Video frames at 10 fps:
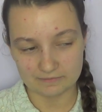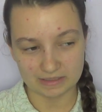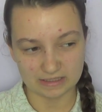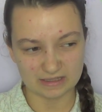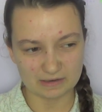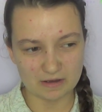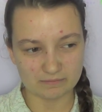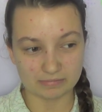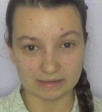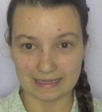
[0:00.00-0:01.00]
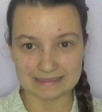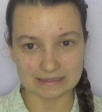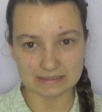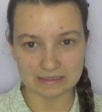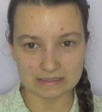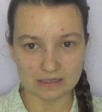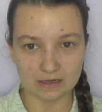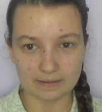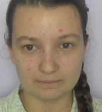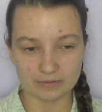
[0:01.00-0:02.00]
I mean, they weren't pleasant at the
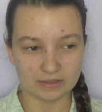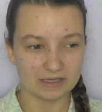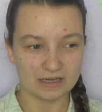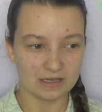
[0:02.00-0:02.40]
time, but